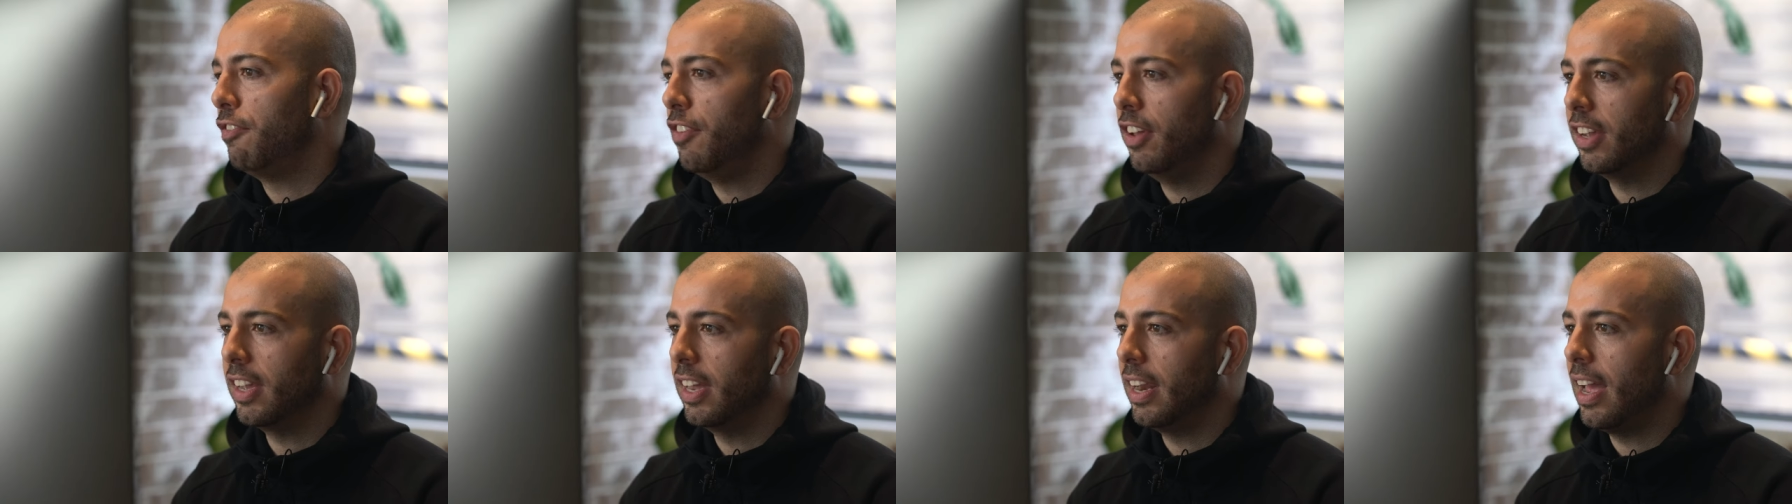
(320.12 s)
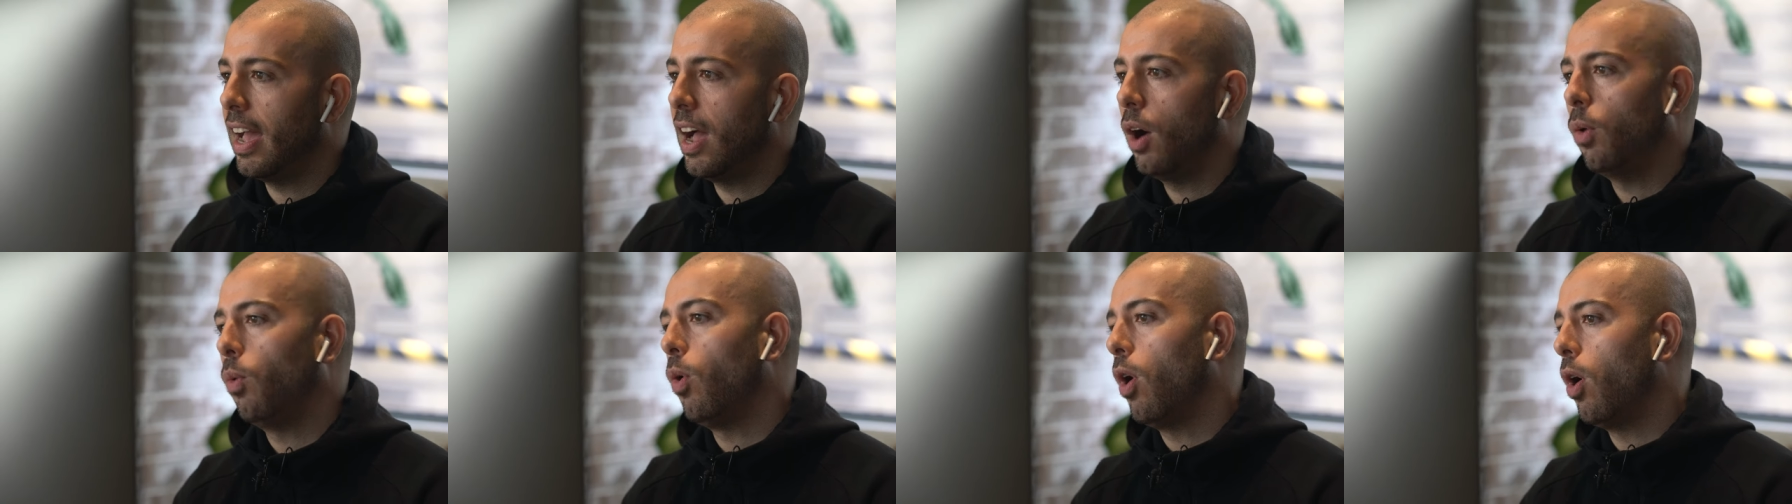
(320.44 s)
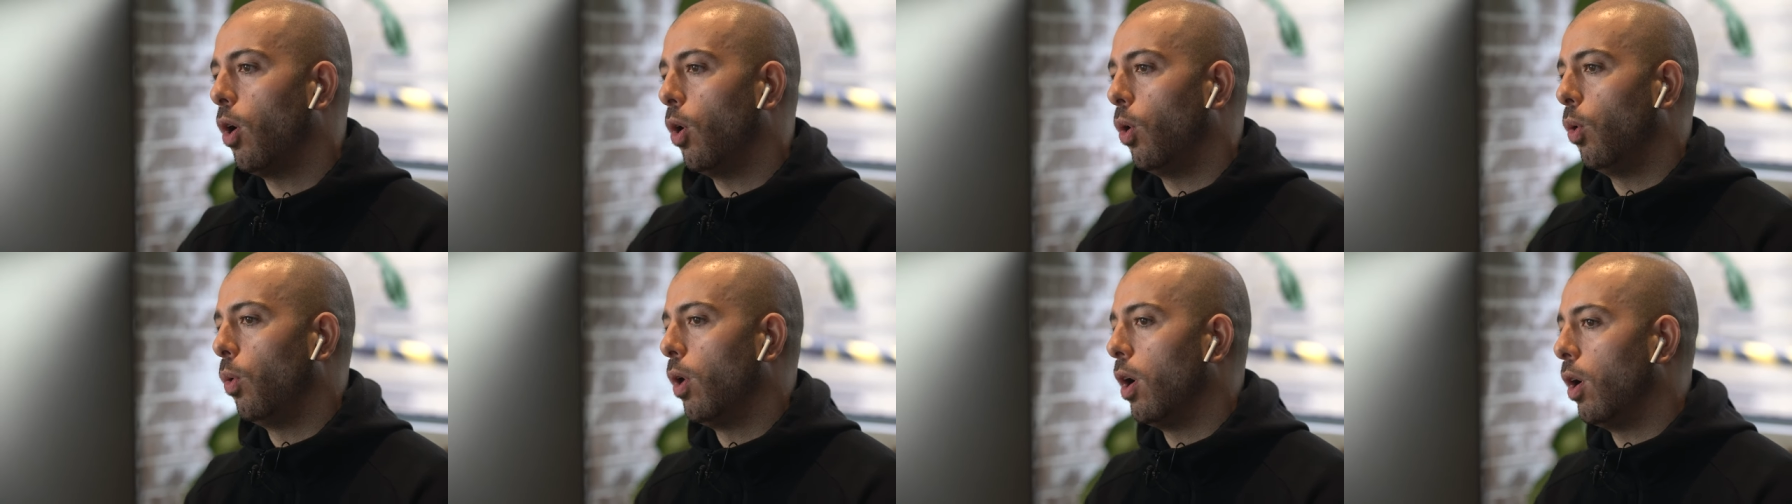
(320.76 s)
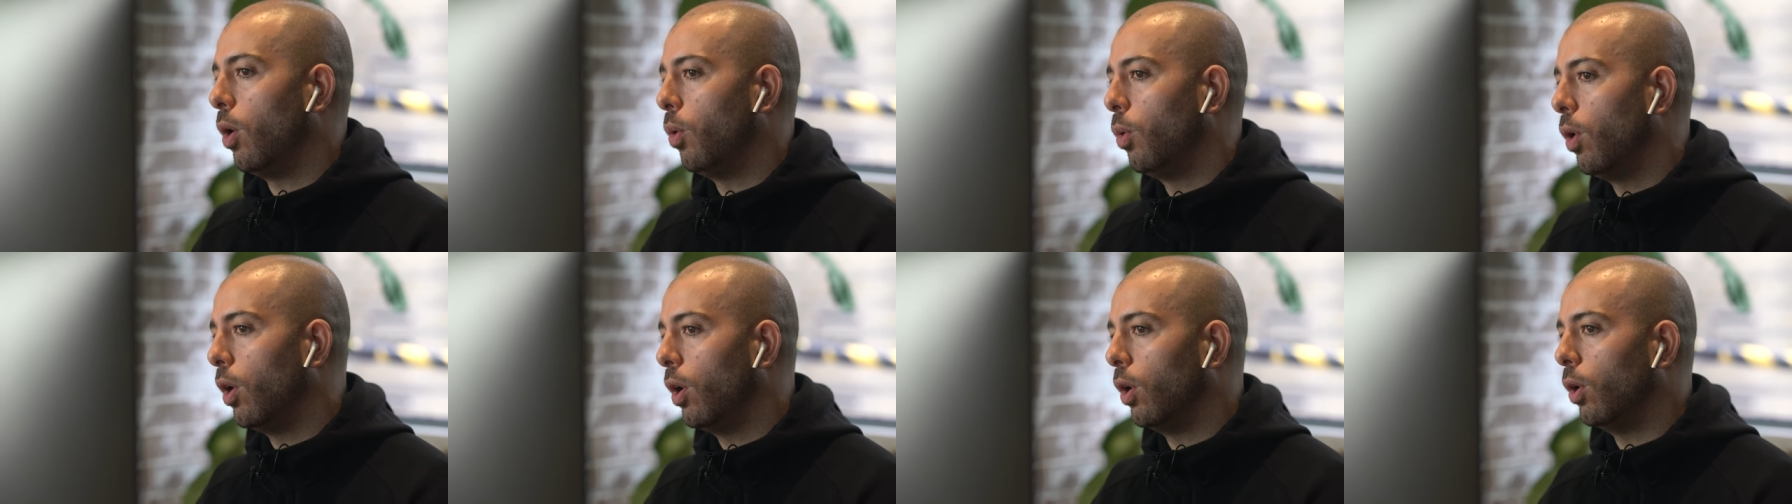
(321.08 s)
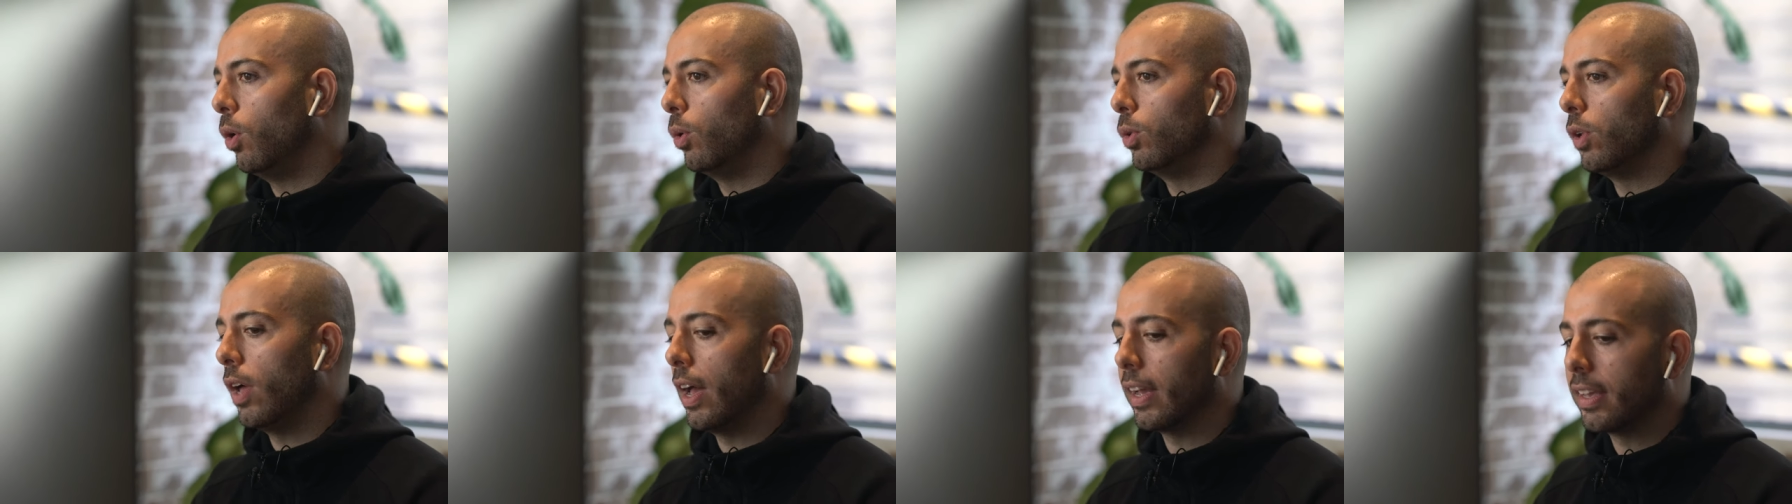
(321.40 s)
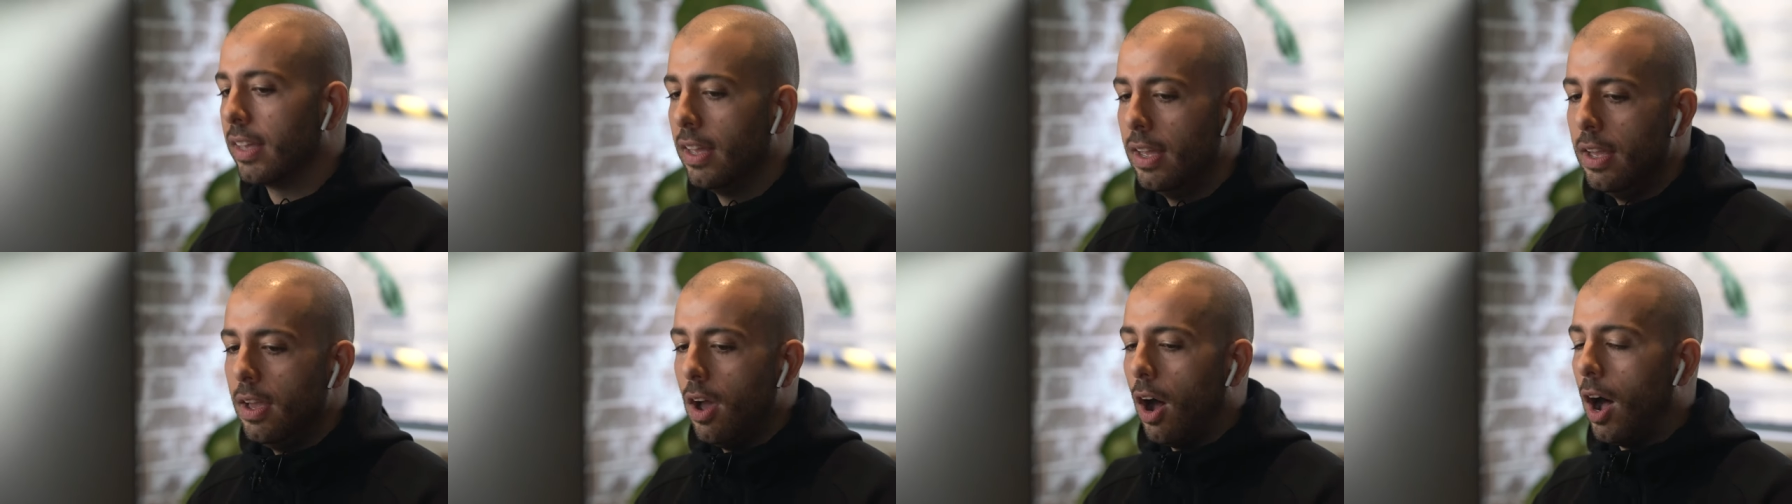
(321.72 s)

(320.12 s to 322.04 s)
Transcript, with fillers: figured out, whoa, whoa, whoa, like